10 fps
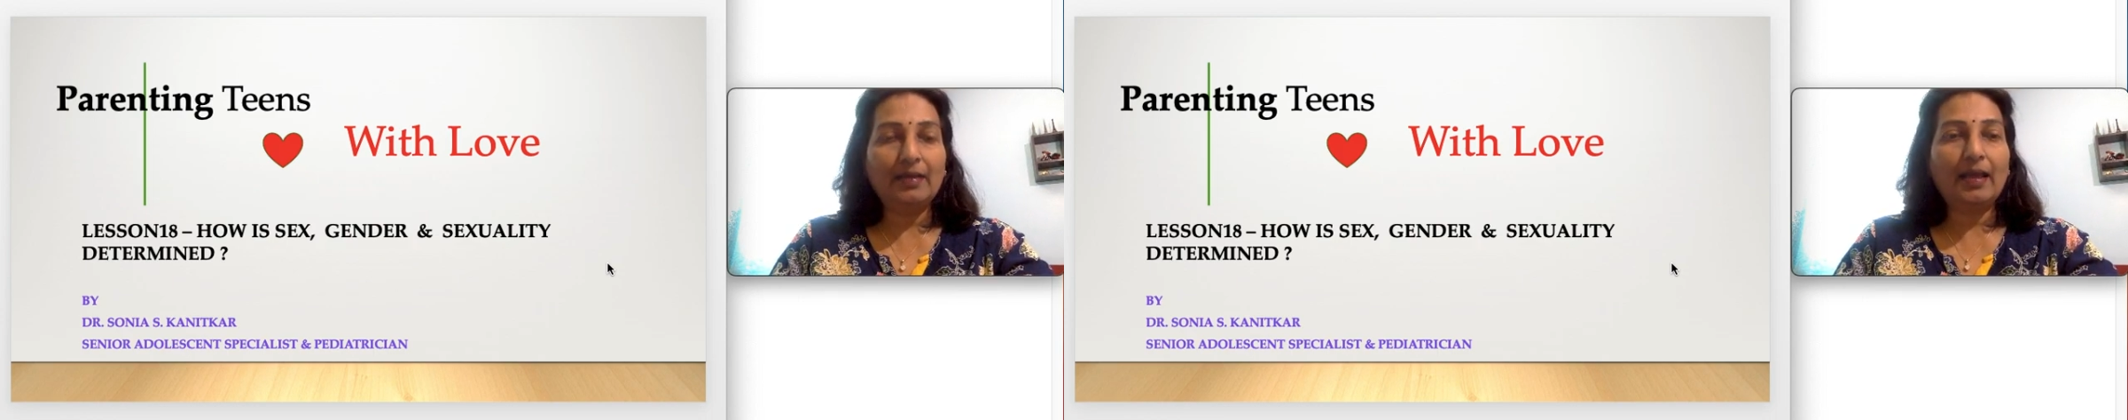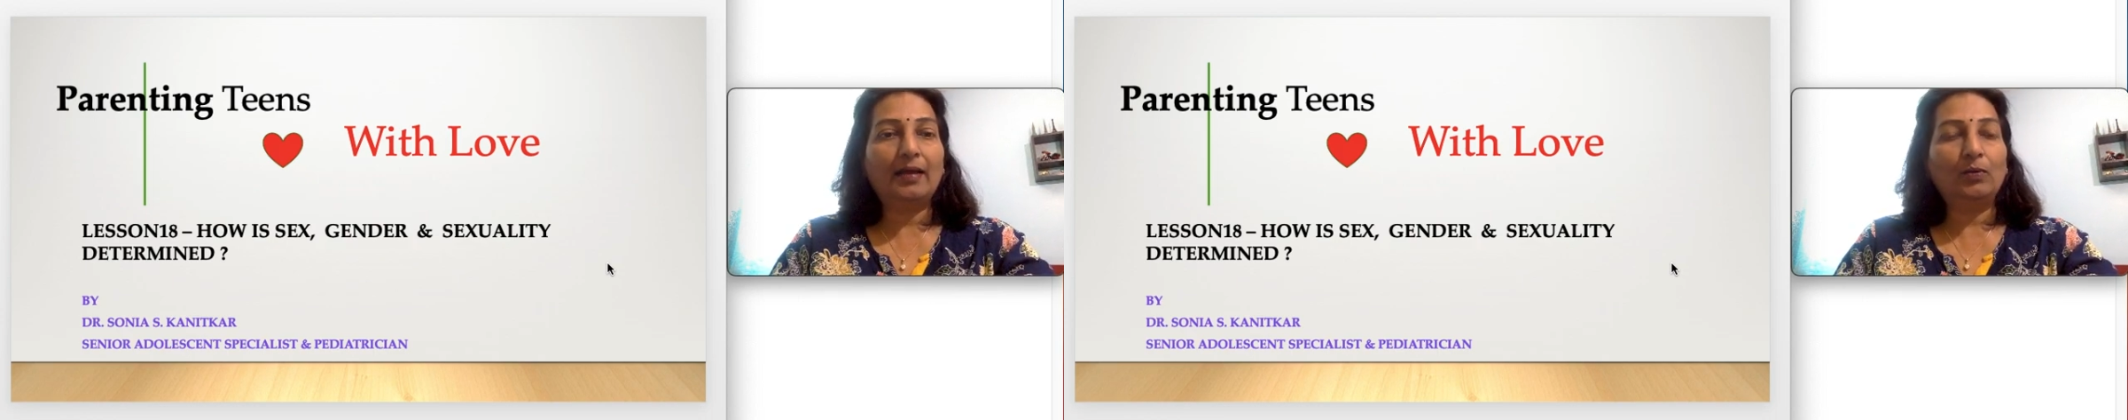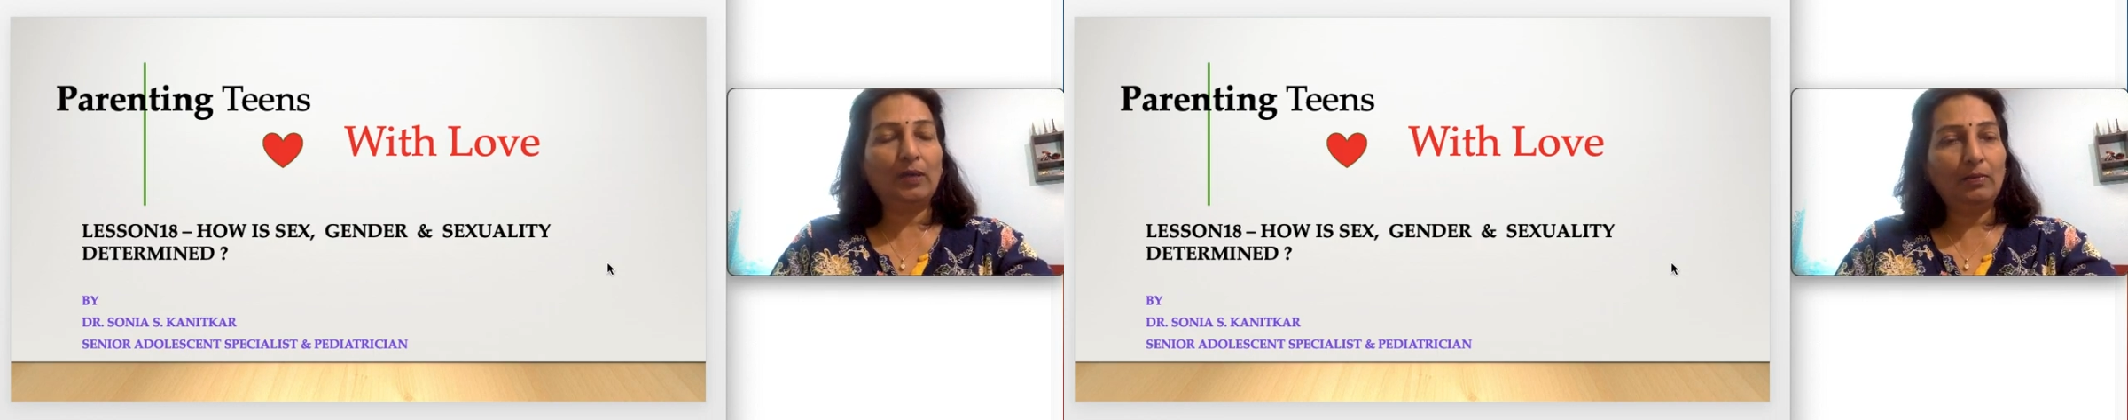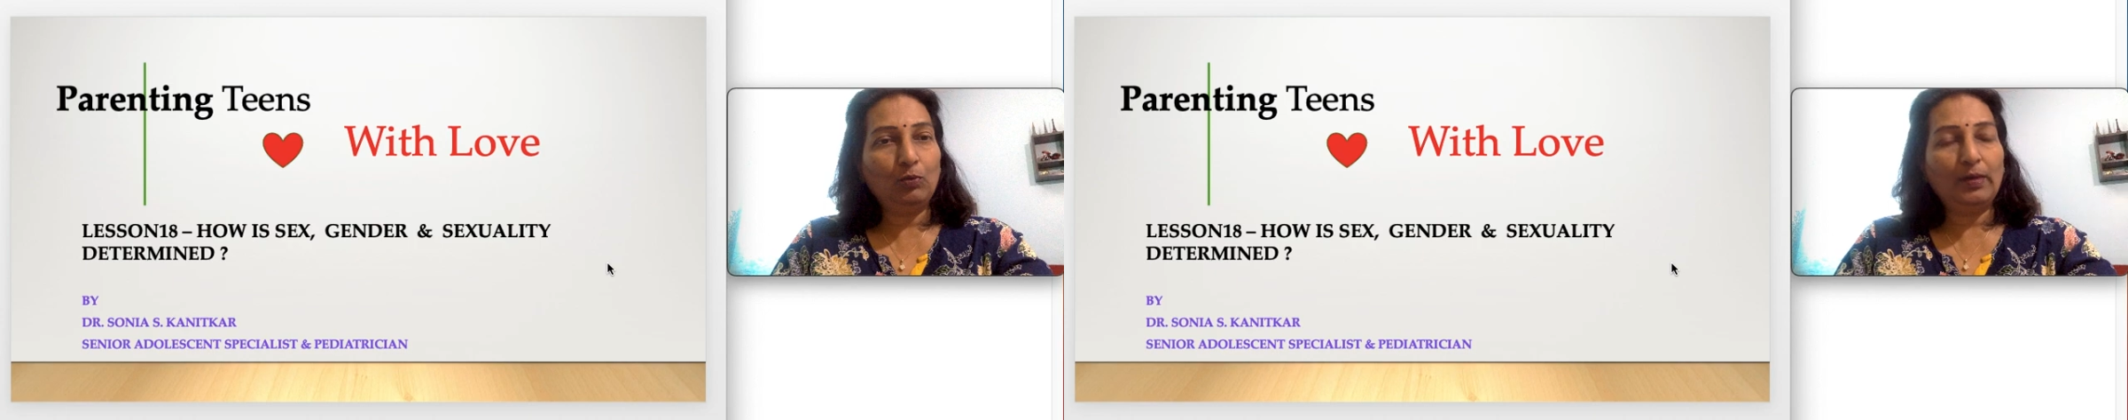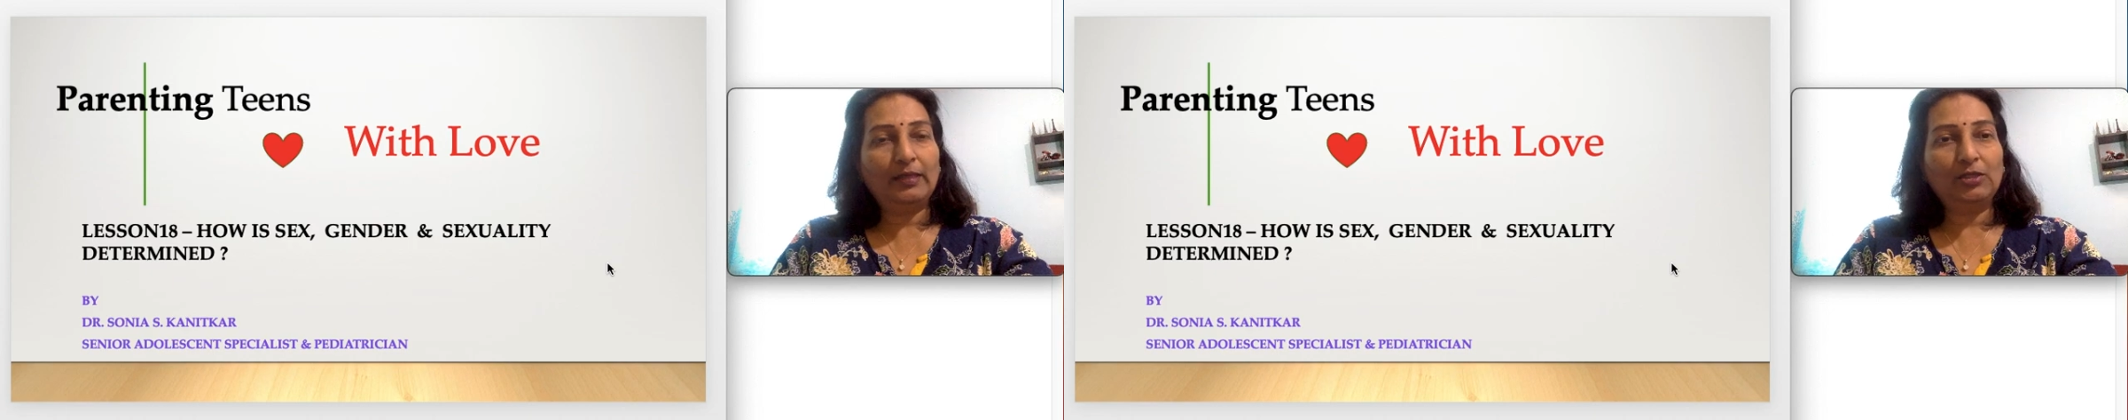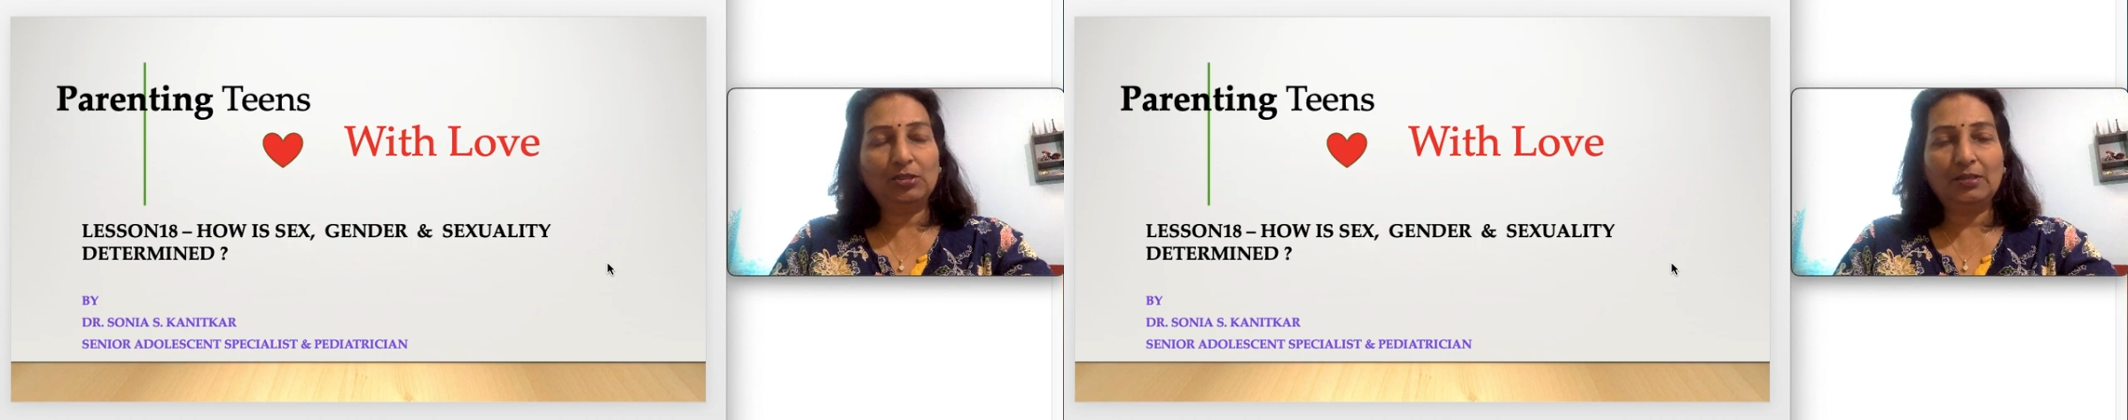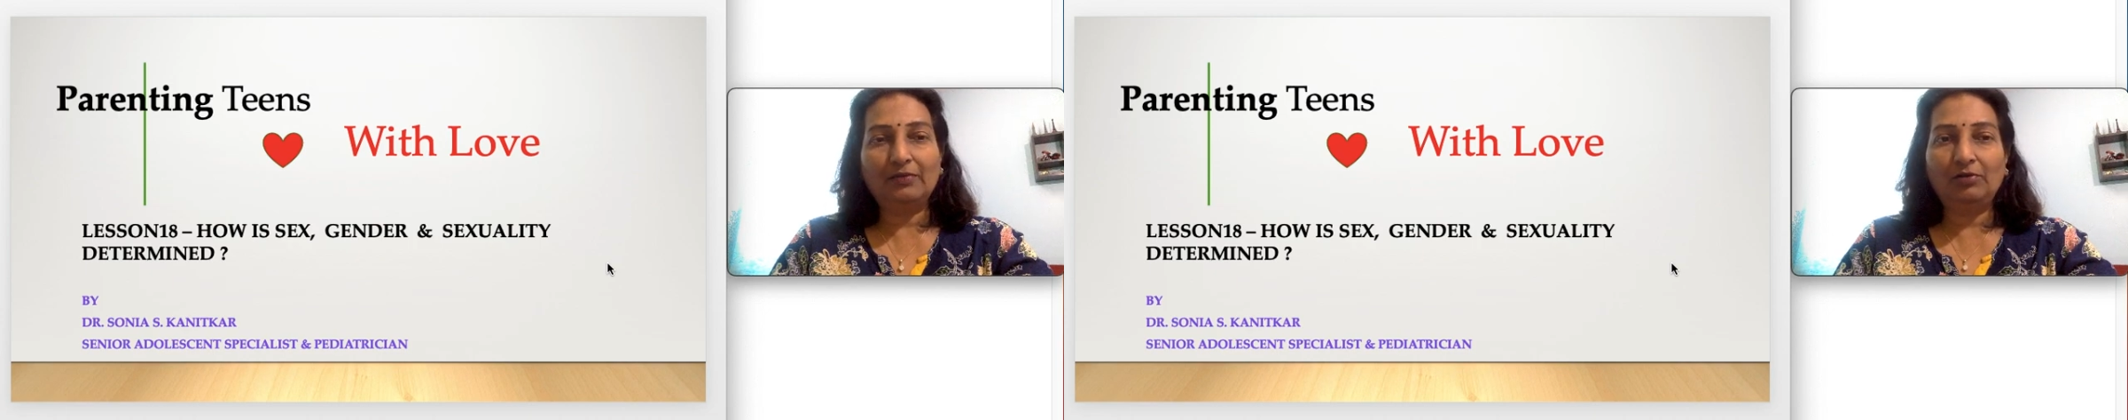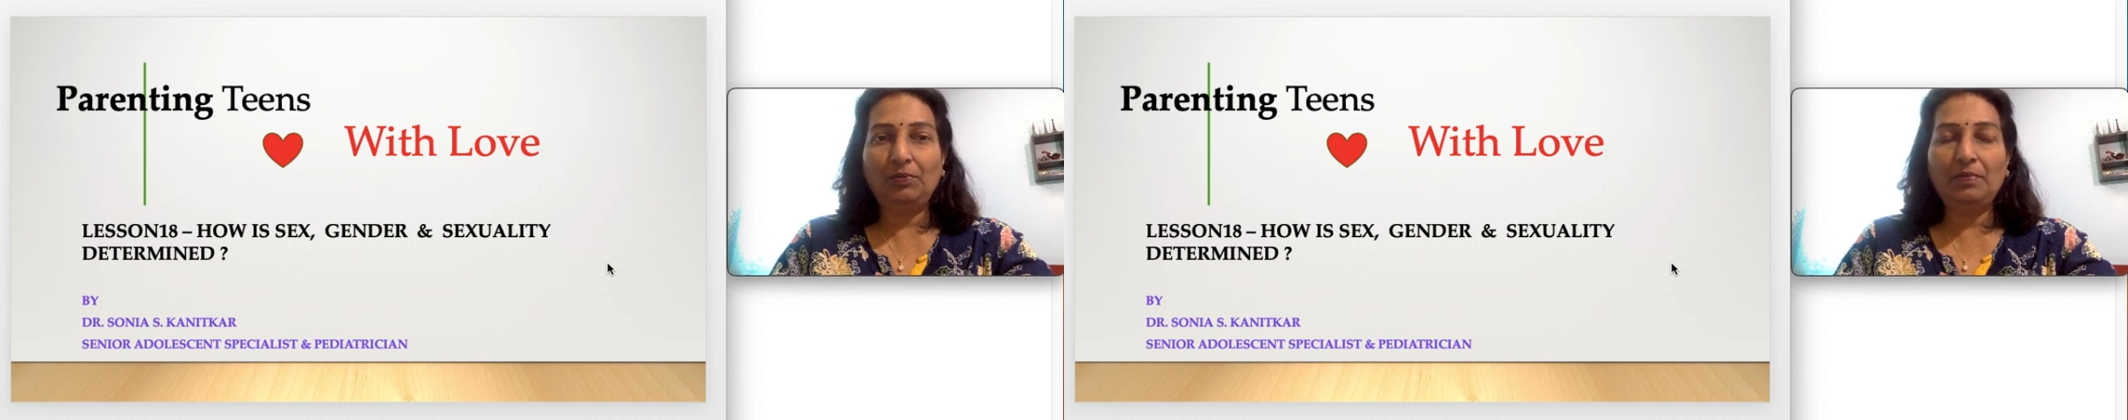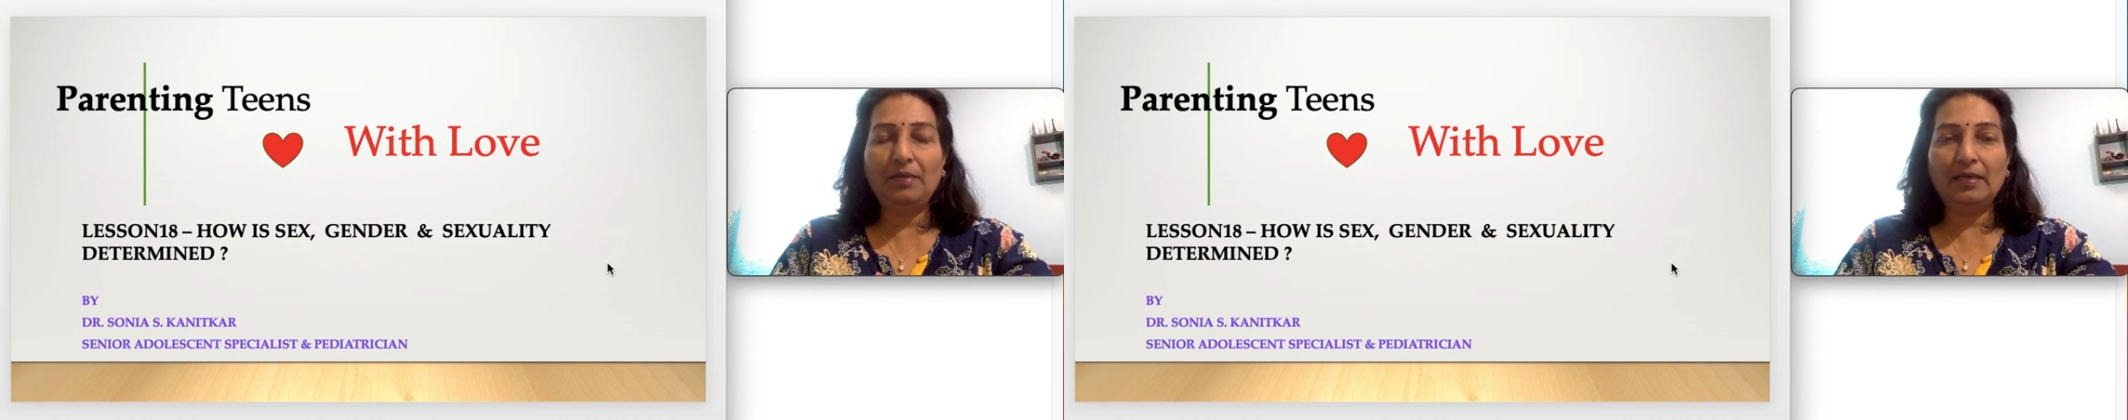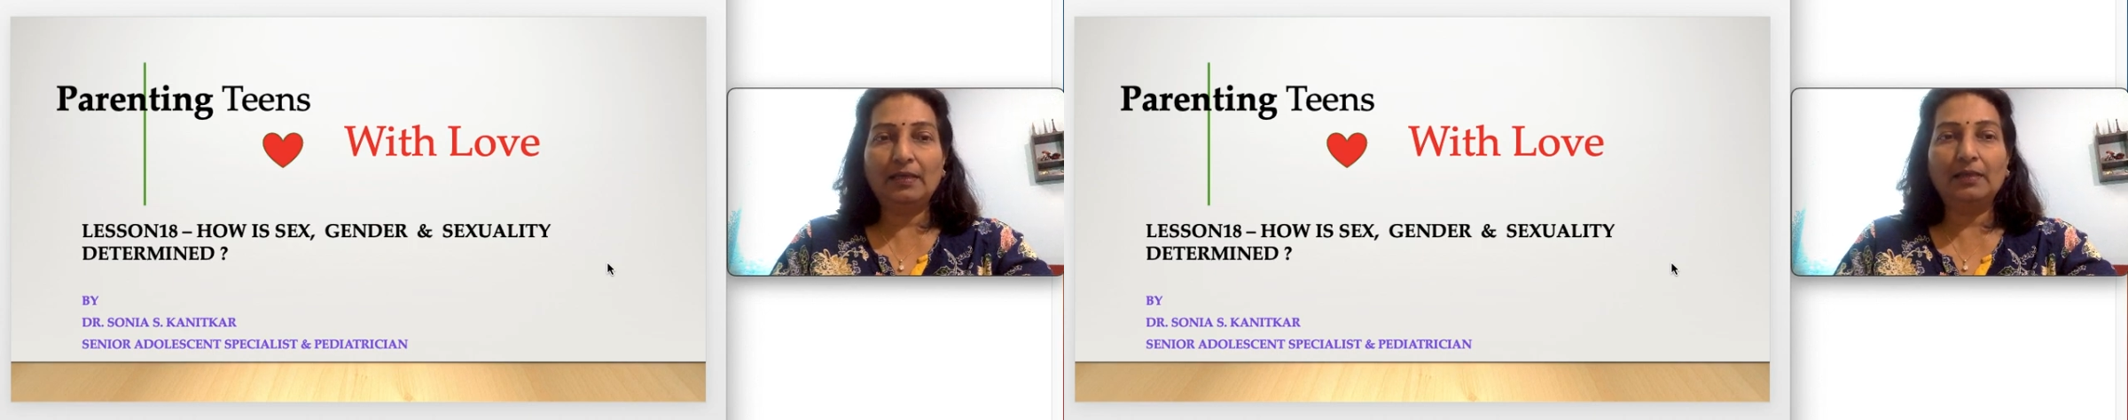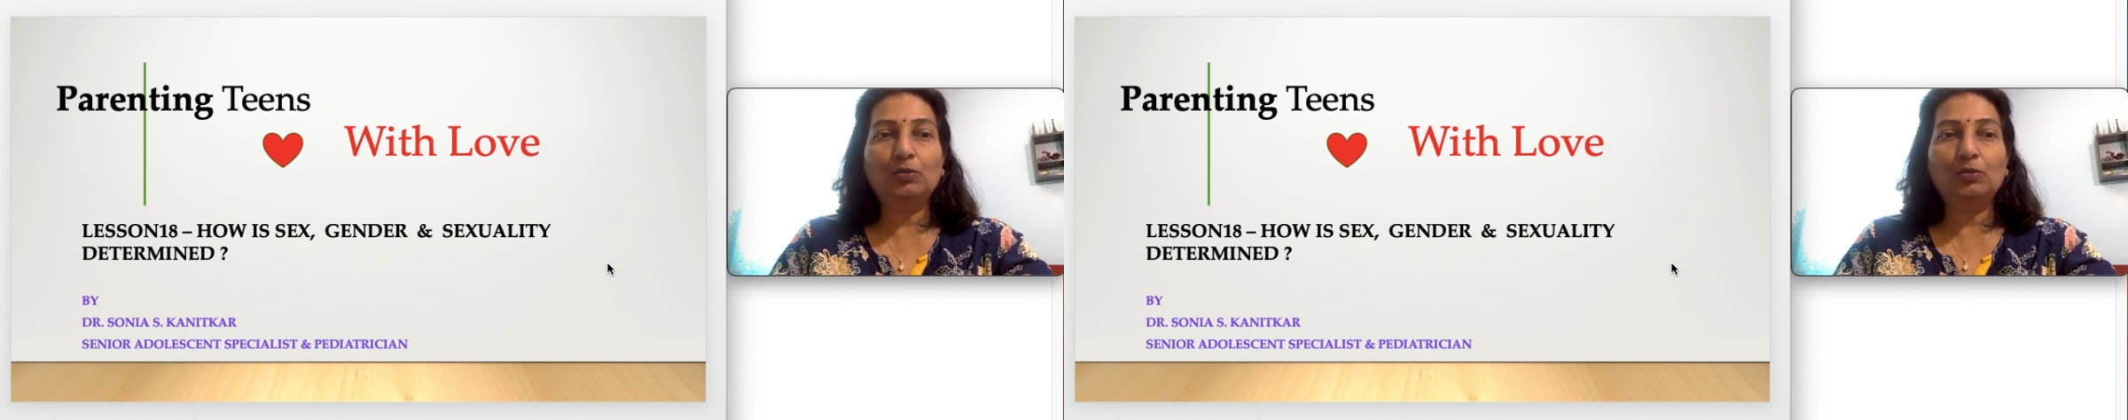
and one more addition I will be making